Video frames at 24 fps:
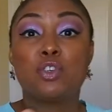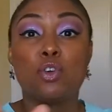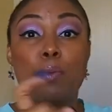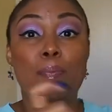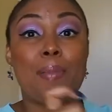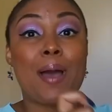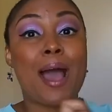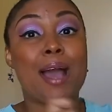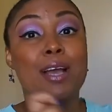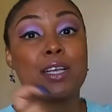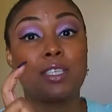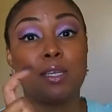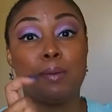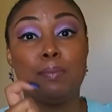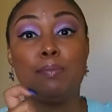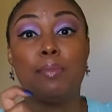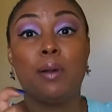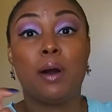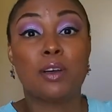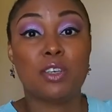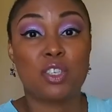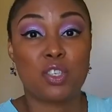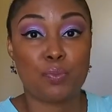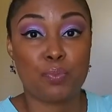sure I pack some
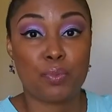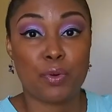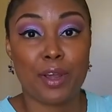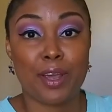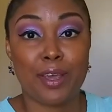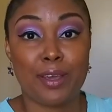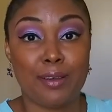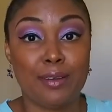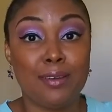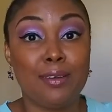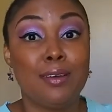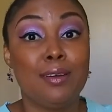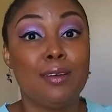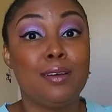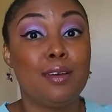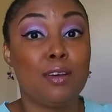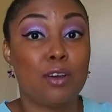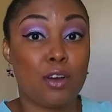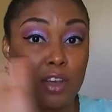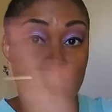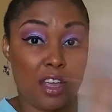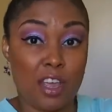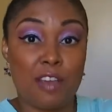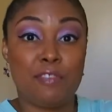bug spray.
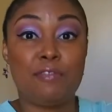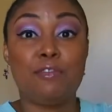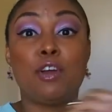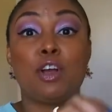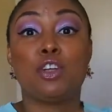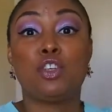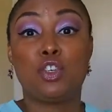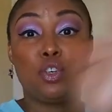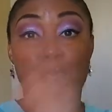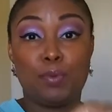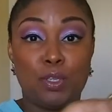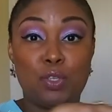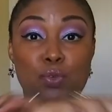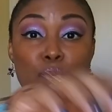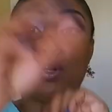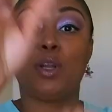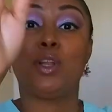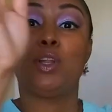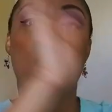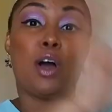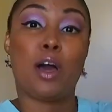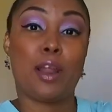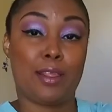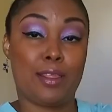If not, you're gonna be doing
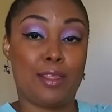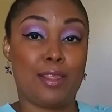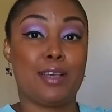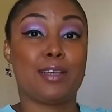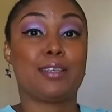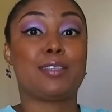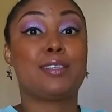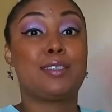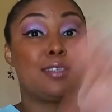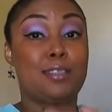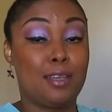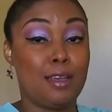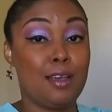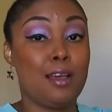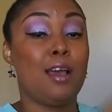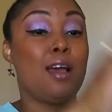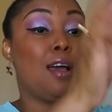a lot of this